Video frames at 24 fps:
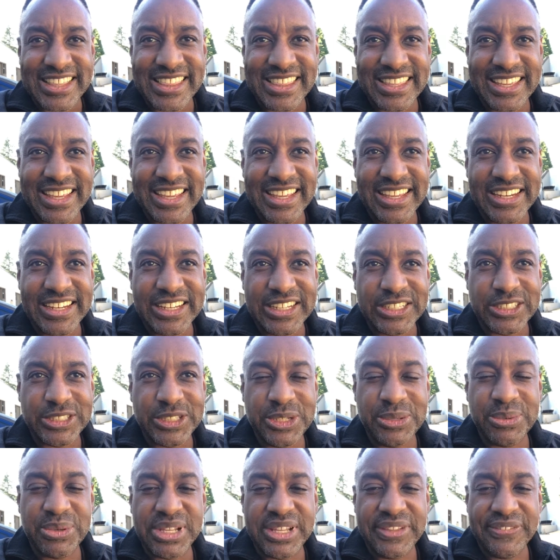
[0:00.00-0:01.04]
then
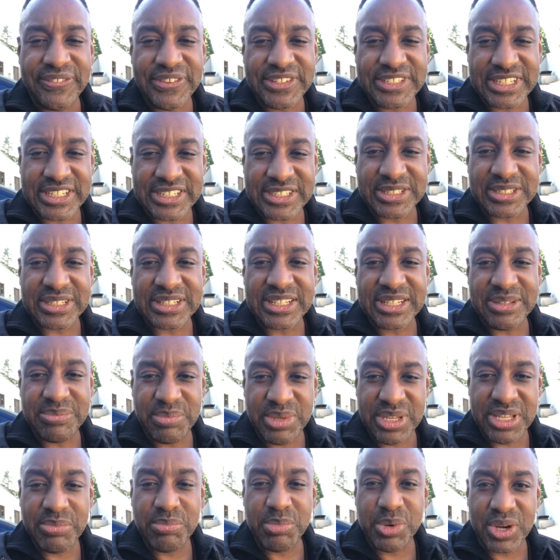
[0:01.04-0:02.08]
you will essentially
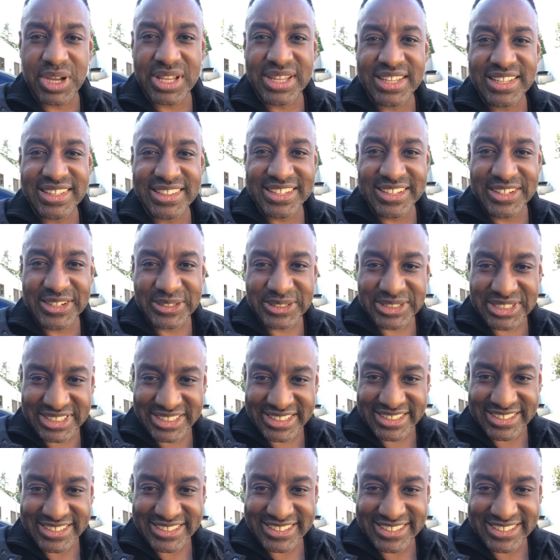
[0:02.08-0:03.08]
be boiling the ocean.